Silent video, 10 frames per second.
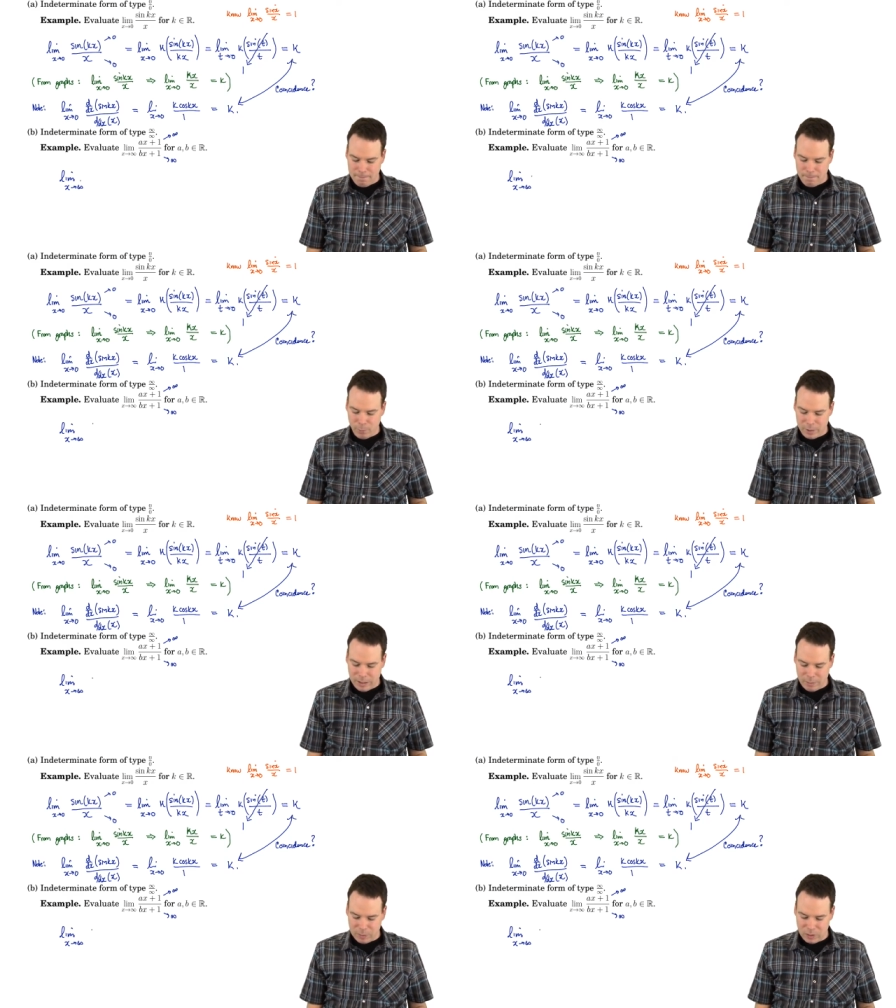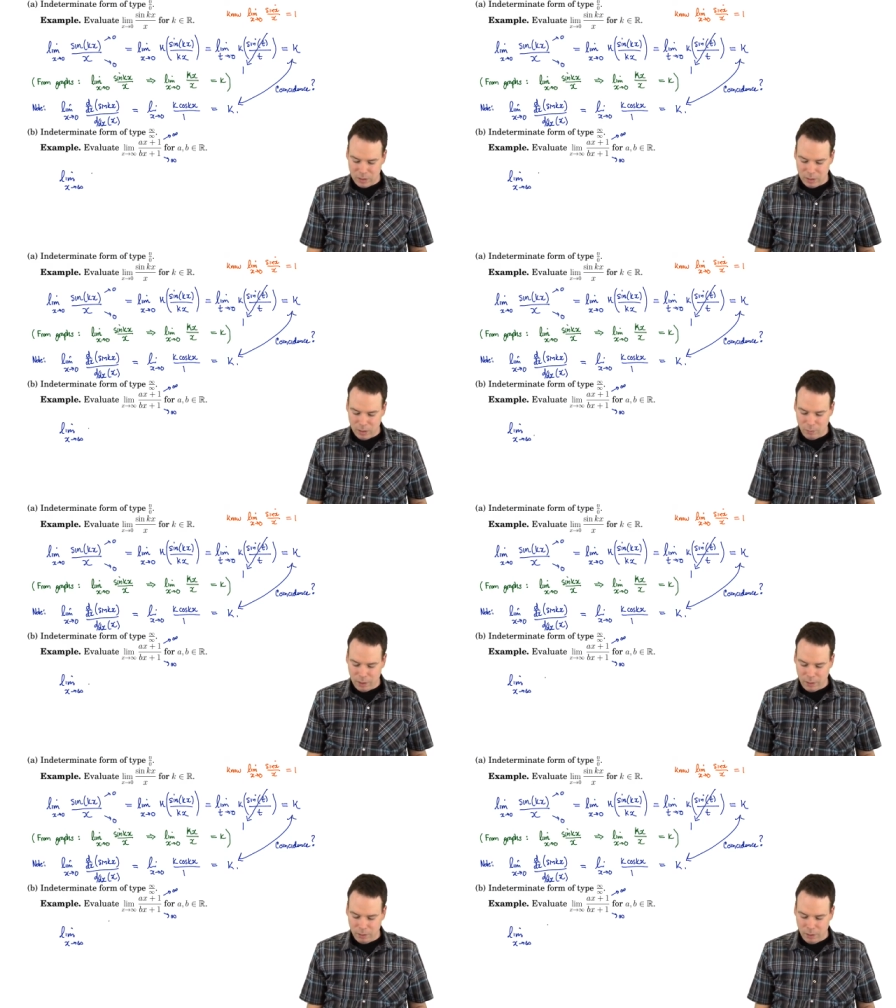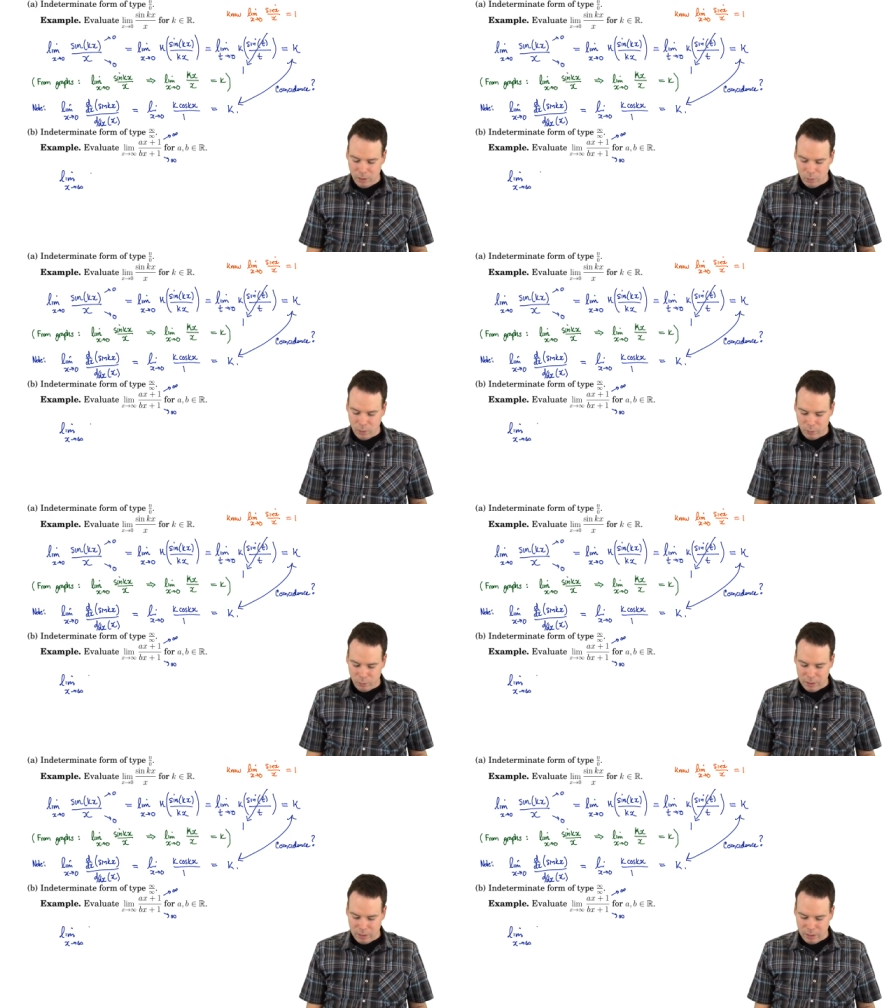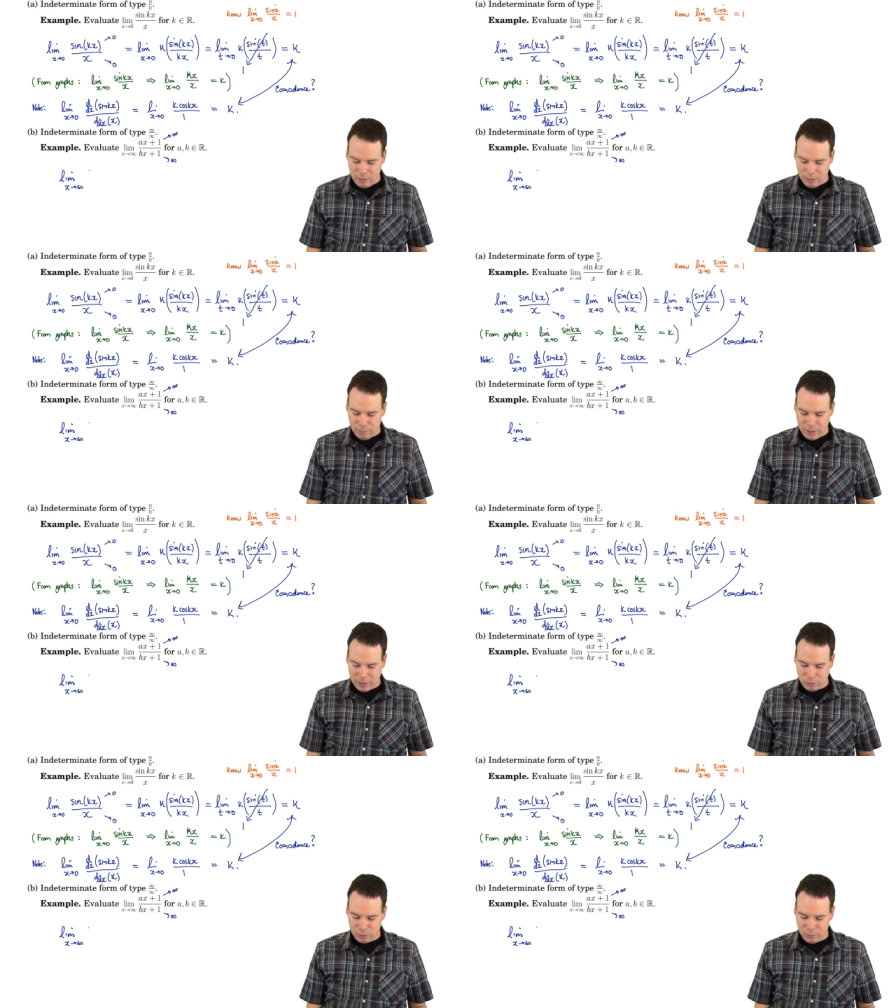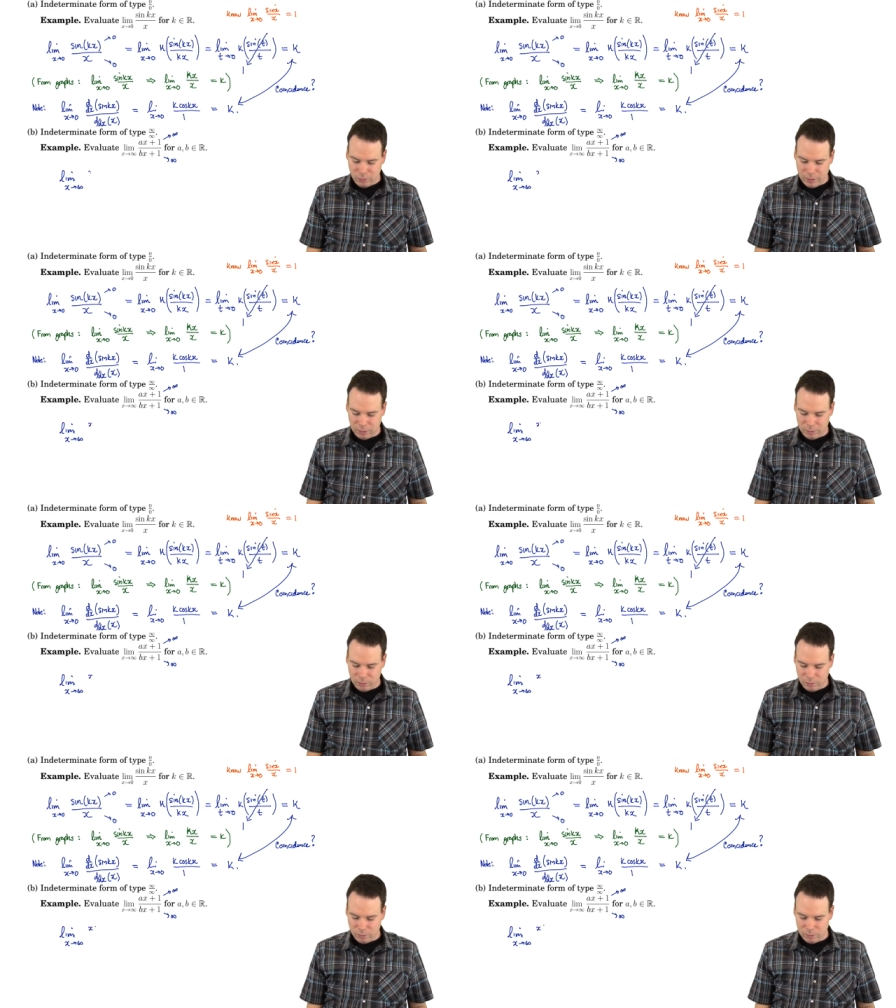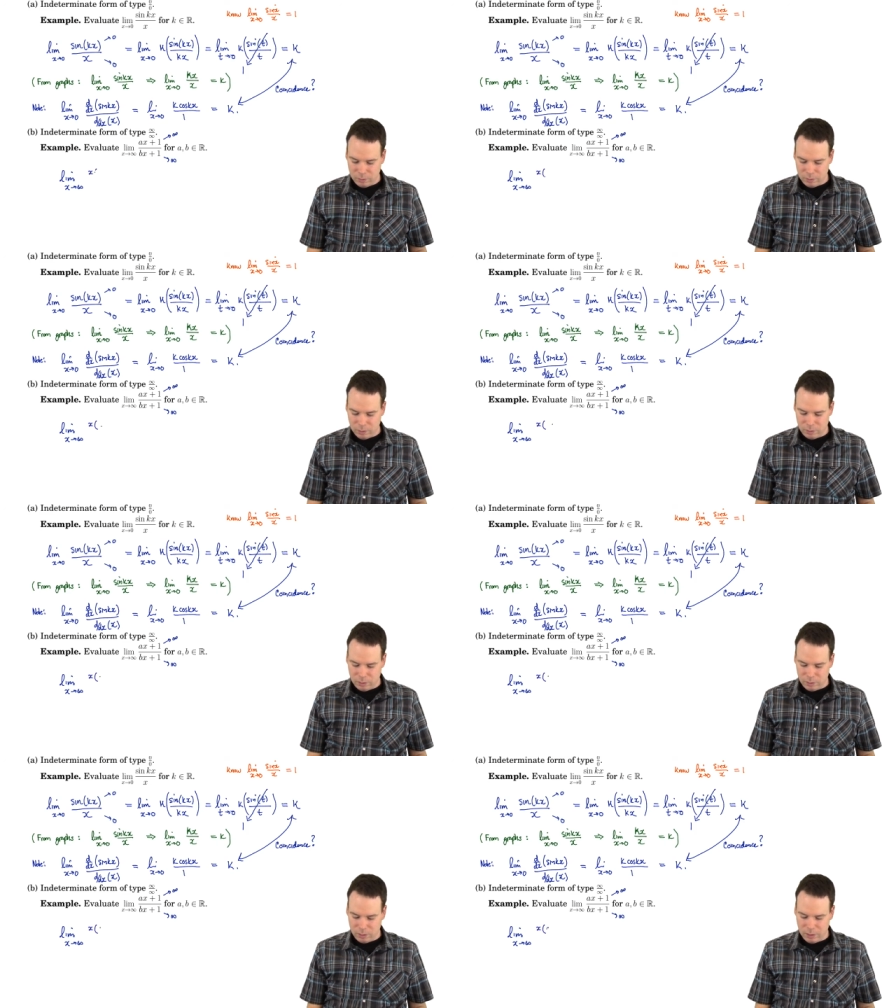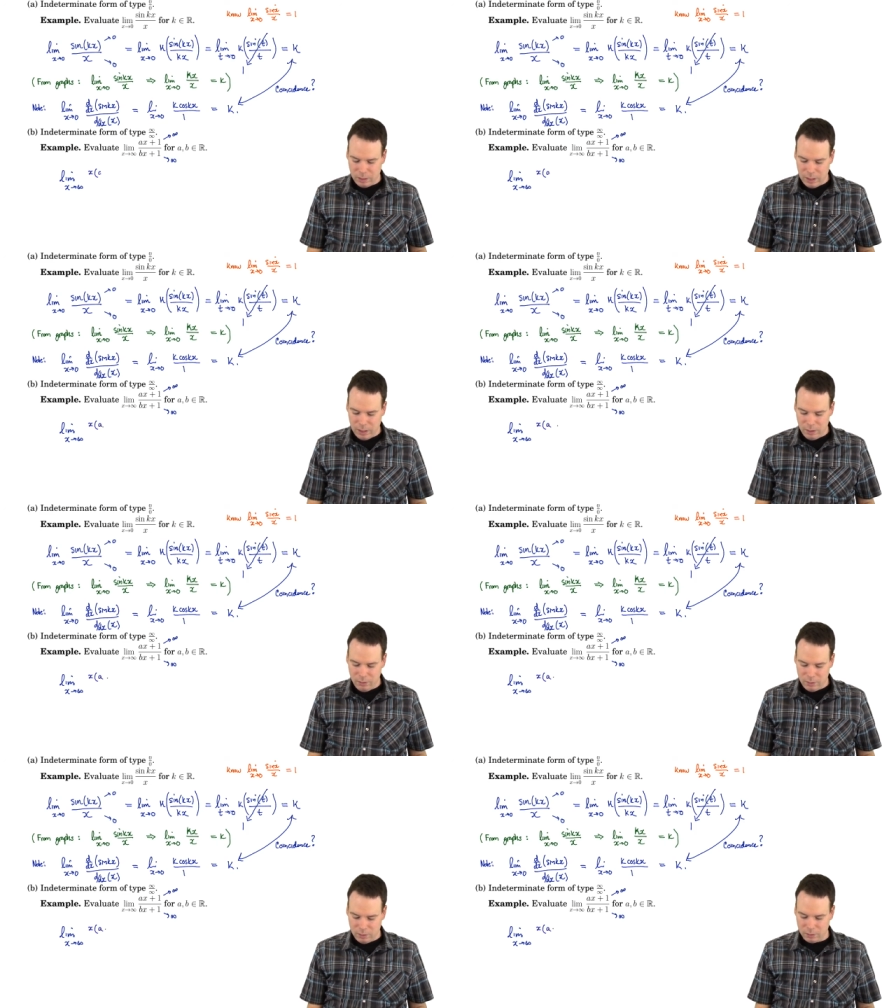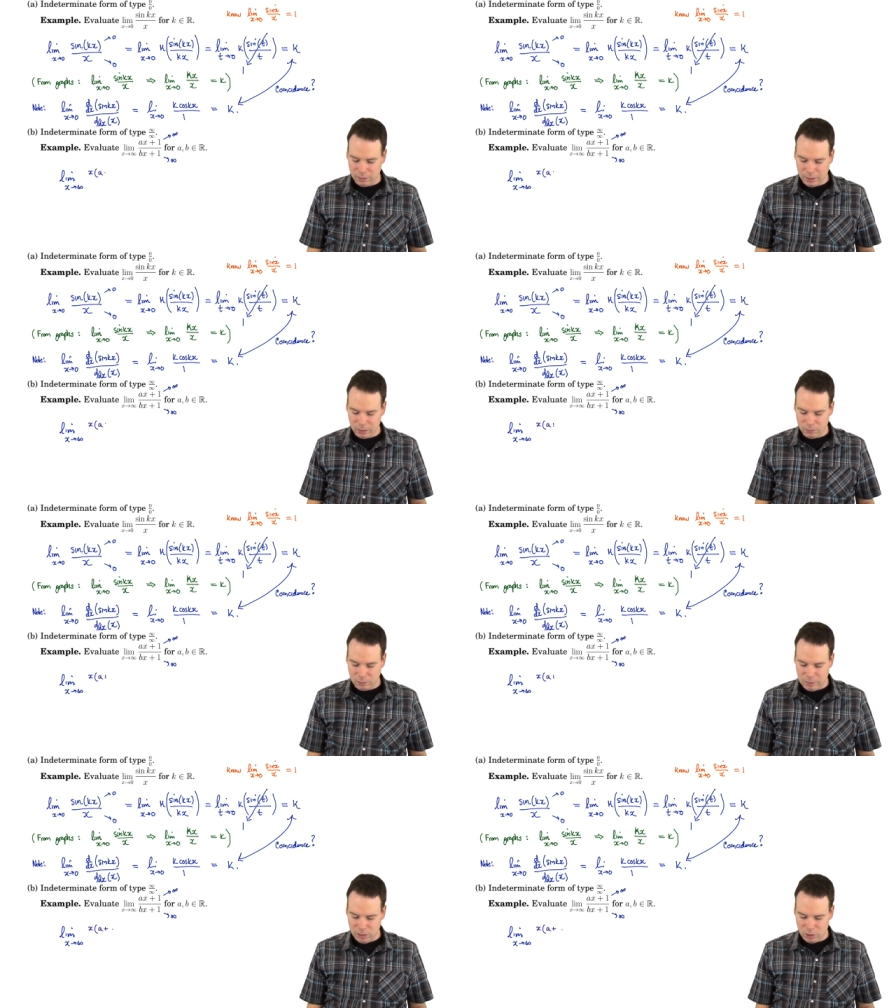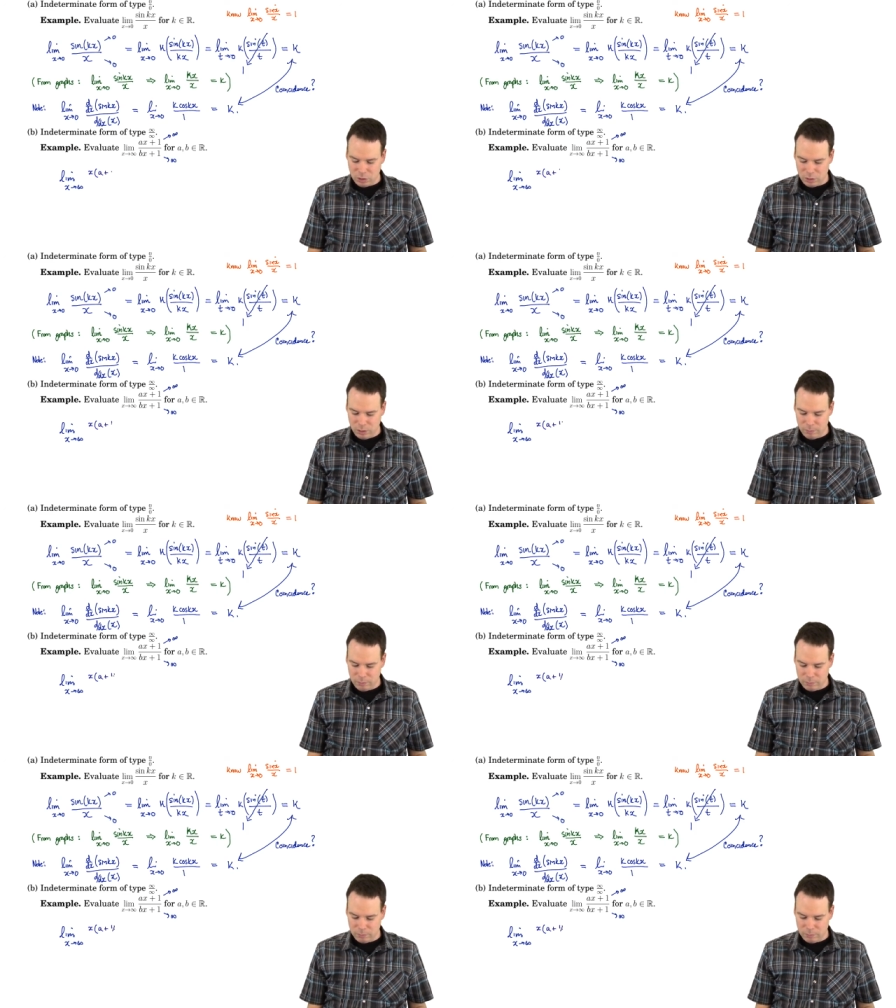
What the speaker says: What happens here? Well, what we did in the past was we factored out an a, or an x, from each term.